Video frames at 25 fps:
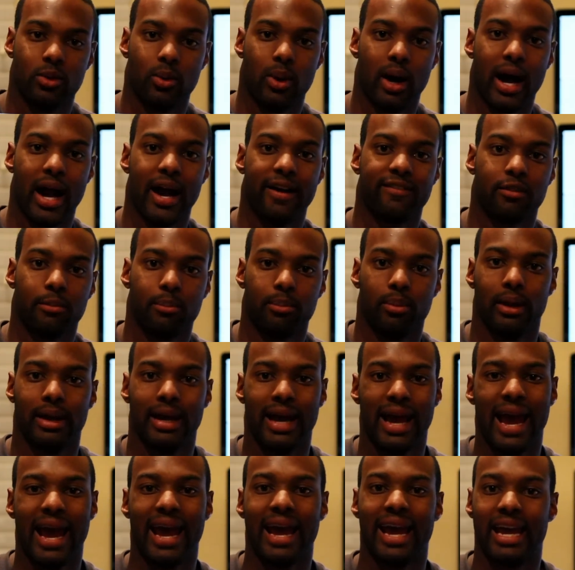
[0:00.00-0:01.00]
do I have to
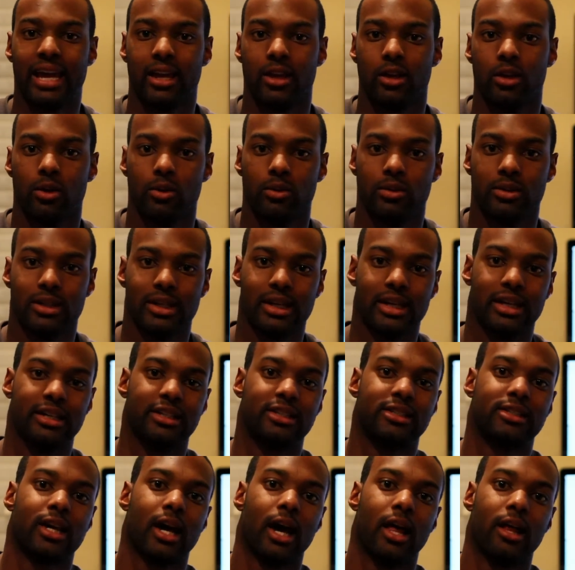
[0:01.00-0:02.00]
play AAU to get
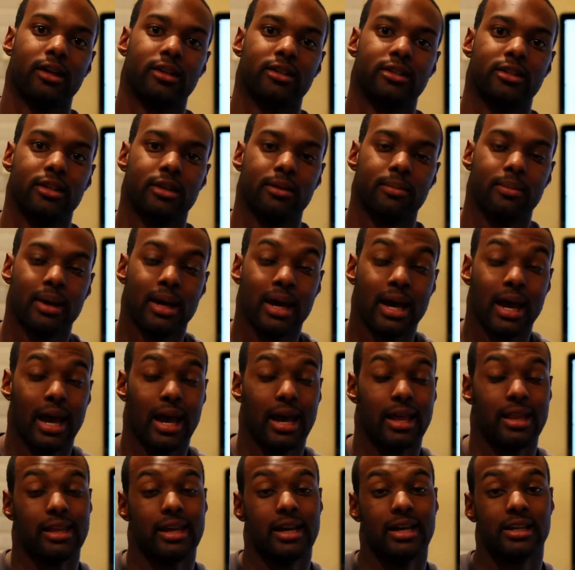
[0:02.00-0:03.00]
a scholarship?
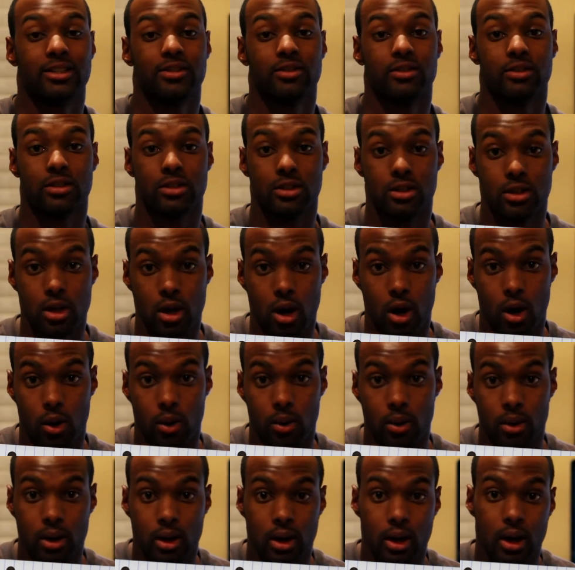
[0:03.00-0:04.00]
And the answer is
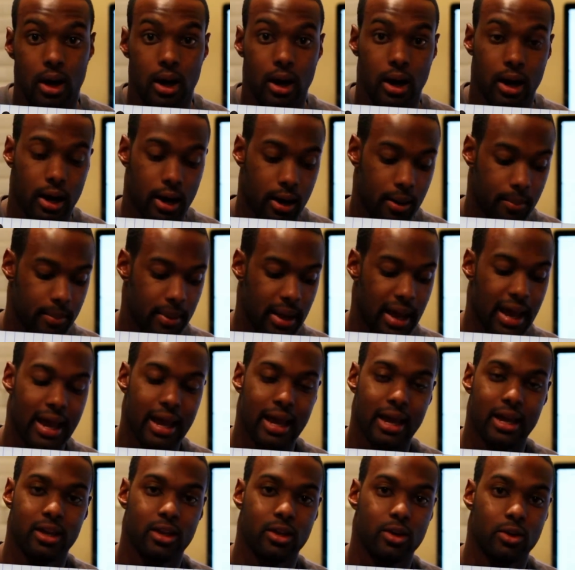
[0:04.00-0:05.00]
no.
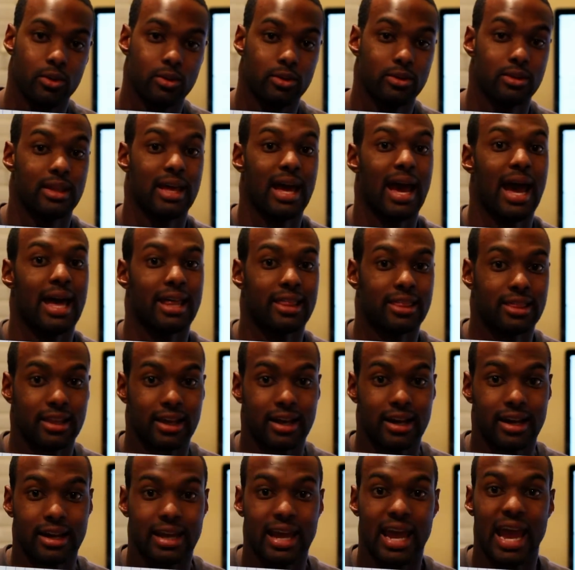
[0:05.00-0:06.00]
AAU is the
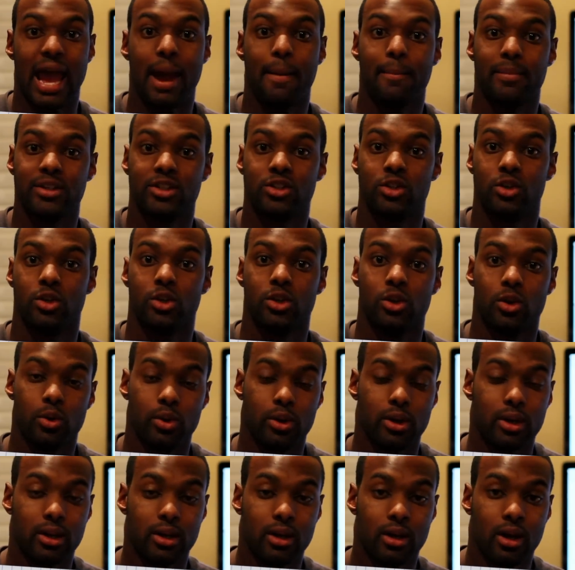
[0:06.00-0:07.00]
Athletic Amateur
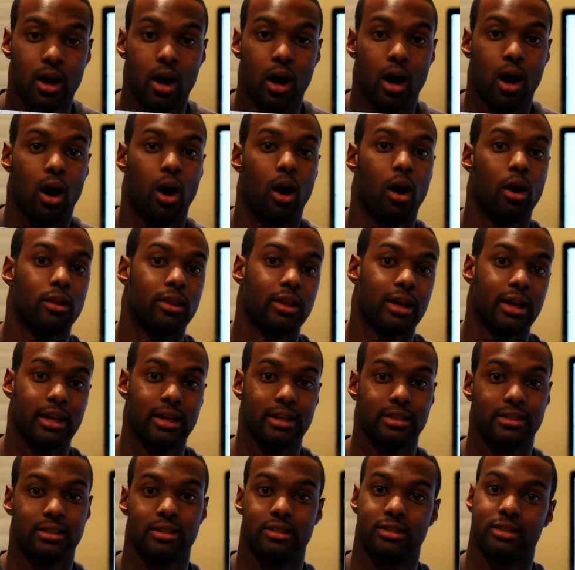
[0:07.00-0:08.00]
Union. All that
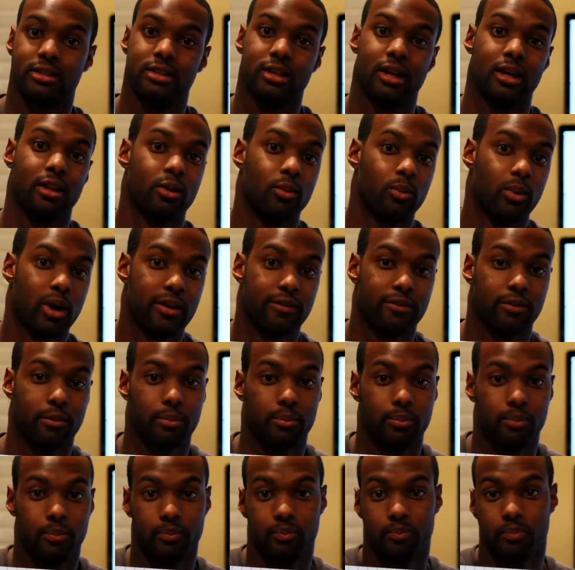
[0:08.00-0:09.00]
is another way for
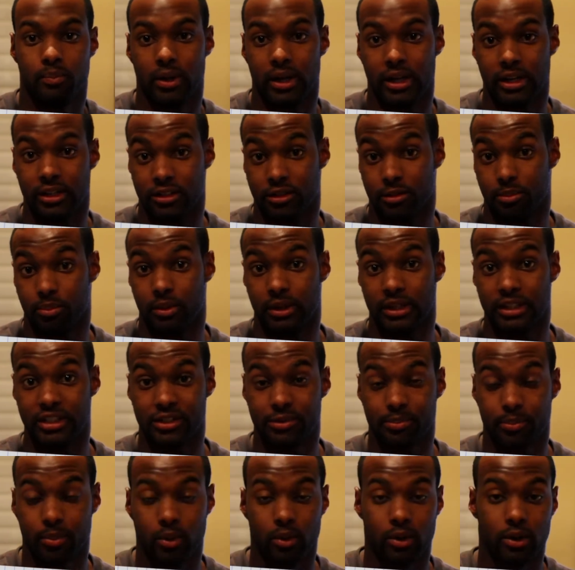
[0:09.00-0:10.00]
players to play
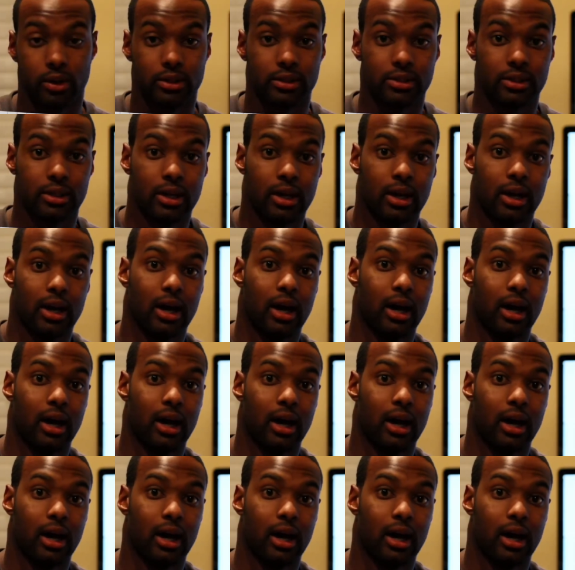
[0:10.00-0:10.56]
sports.